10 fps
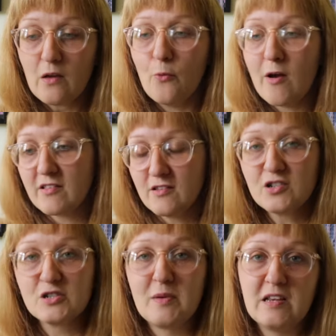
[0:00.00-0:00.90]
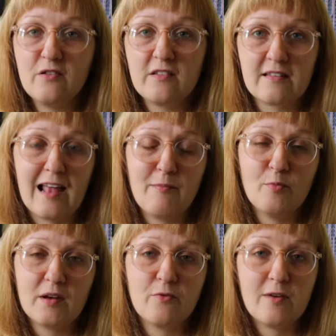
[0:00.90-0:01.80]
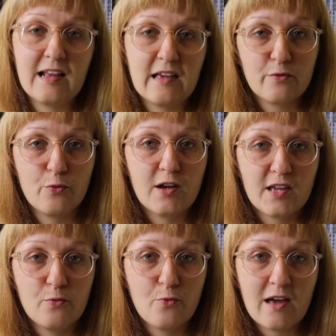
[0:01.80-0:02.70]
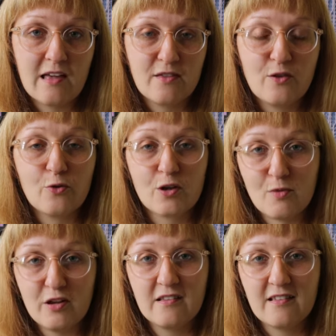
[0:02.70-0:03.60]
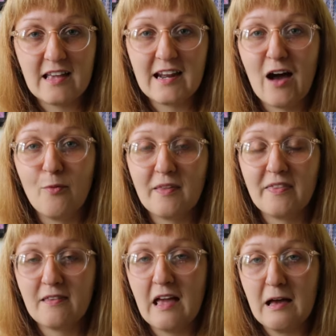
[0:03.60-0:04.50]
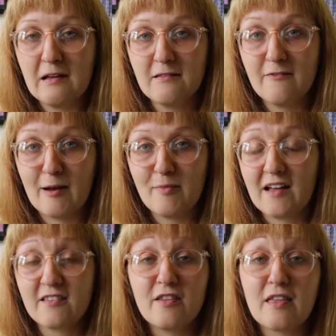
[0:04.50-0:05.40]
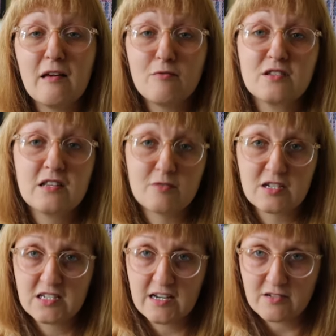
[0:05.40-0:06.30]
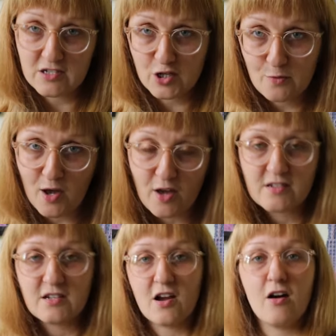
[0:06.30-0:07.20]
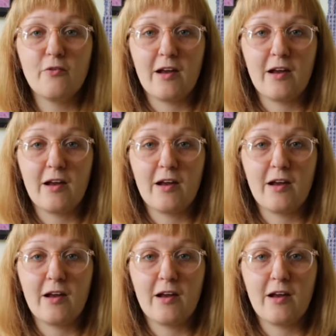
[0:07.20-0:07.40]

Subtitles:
where it's not just being used as a label, but it really is working with your community and helping develop that. So there was a series of two posts. I'd highly